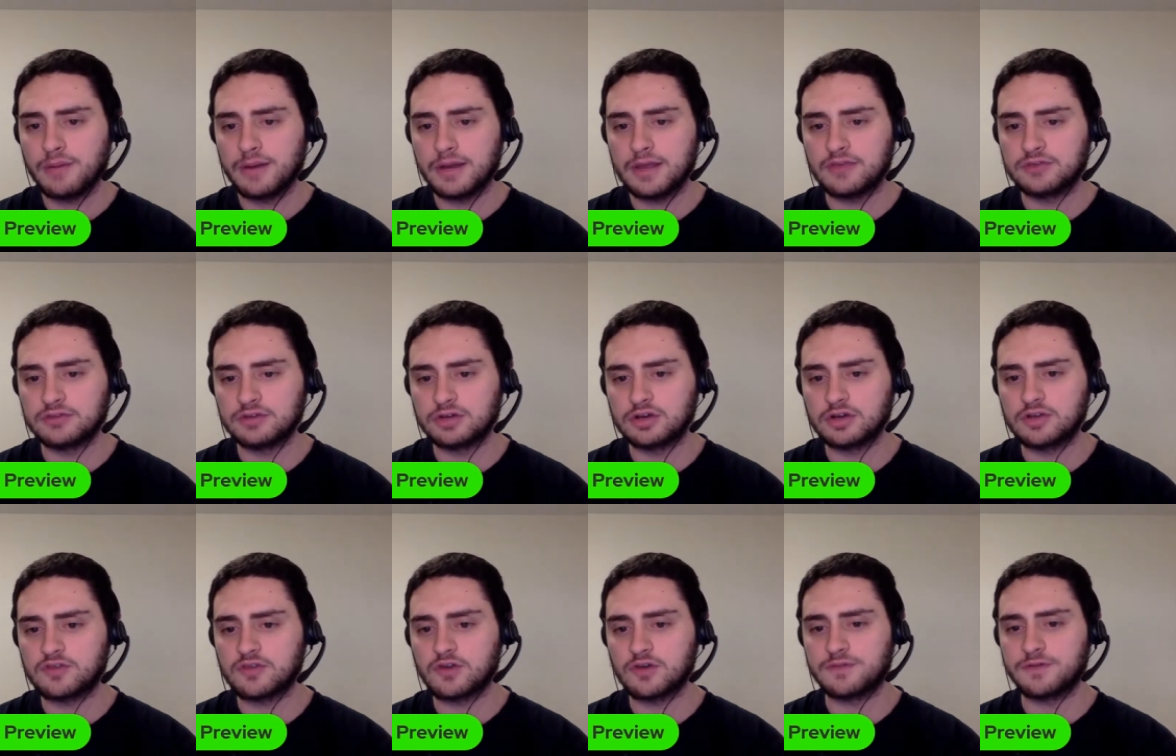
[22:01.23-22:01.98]
but he's looked
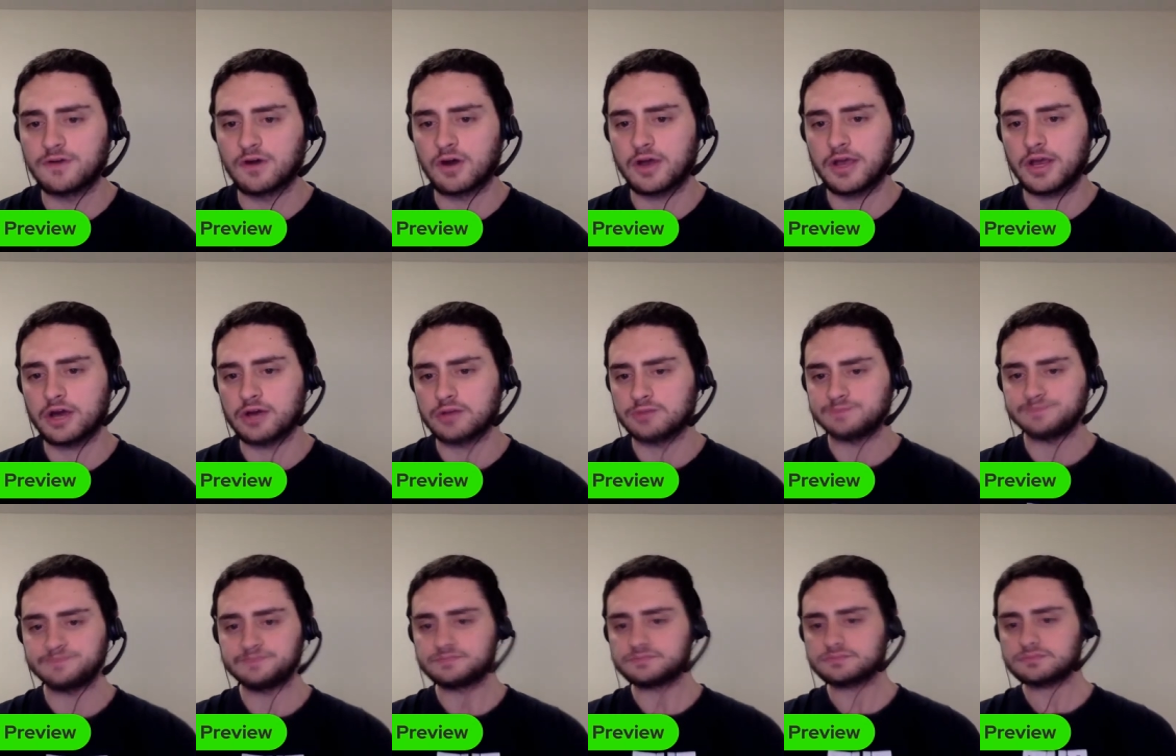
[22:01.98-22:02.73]
good so far here.
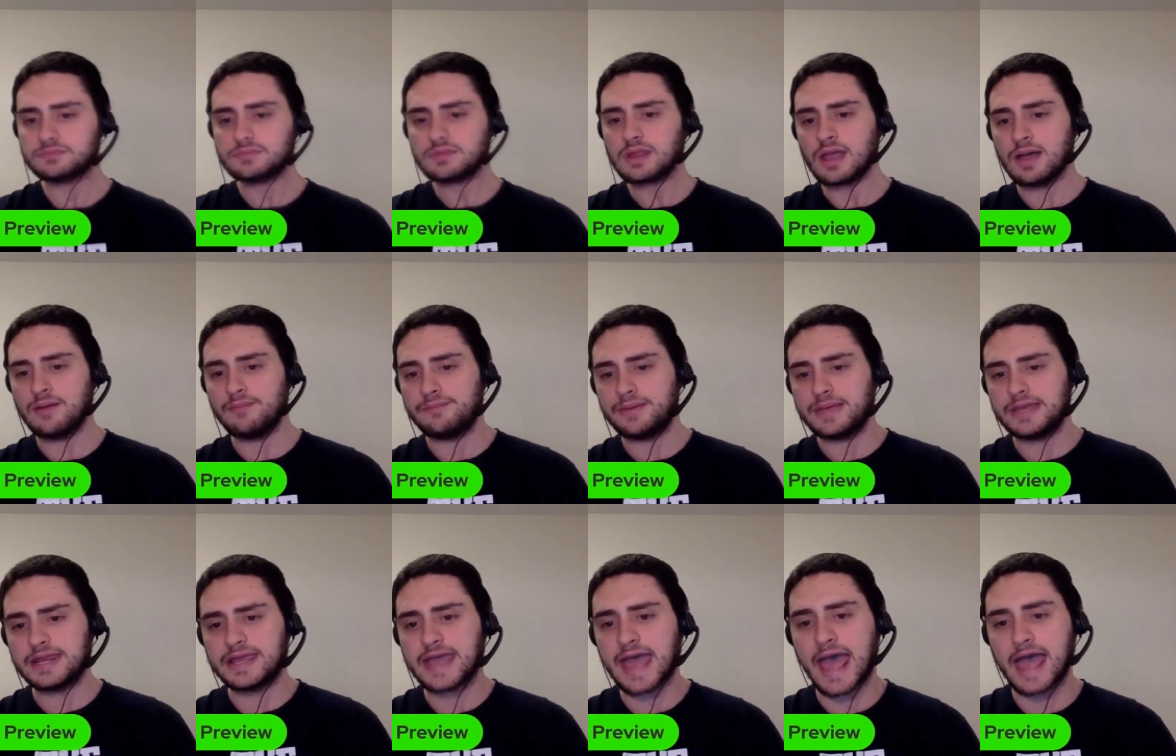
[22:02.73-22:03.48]

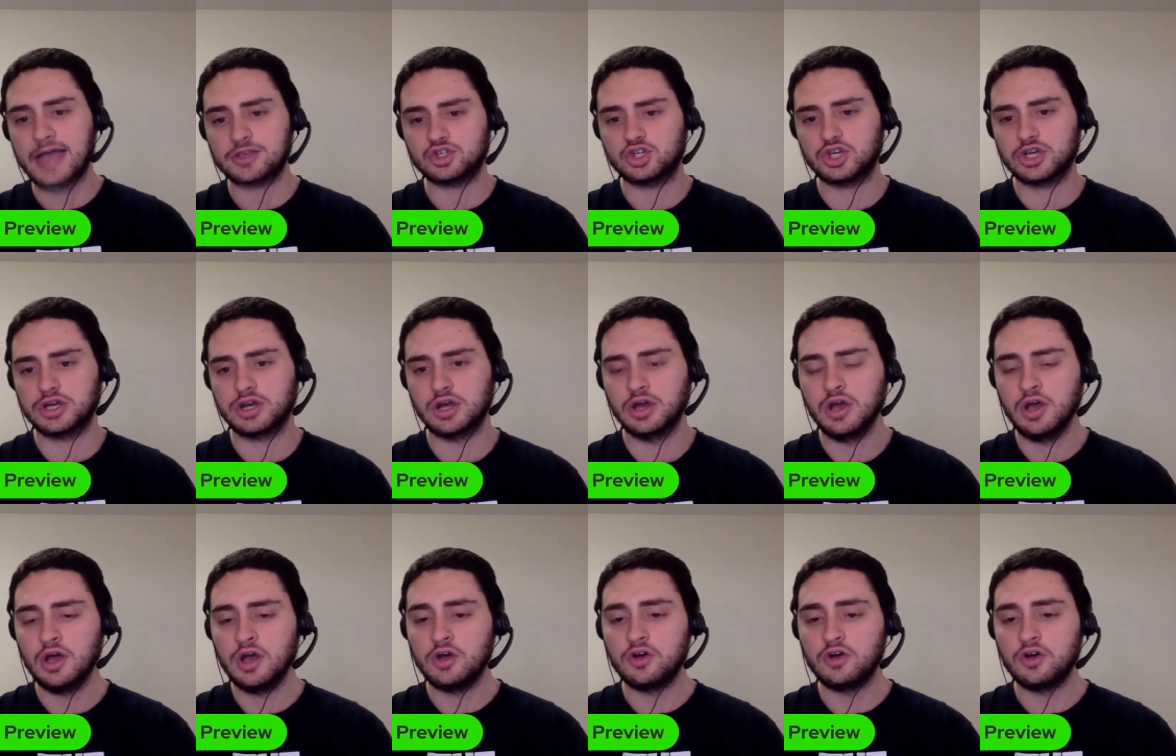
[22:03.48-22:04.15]
Beat Kachin,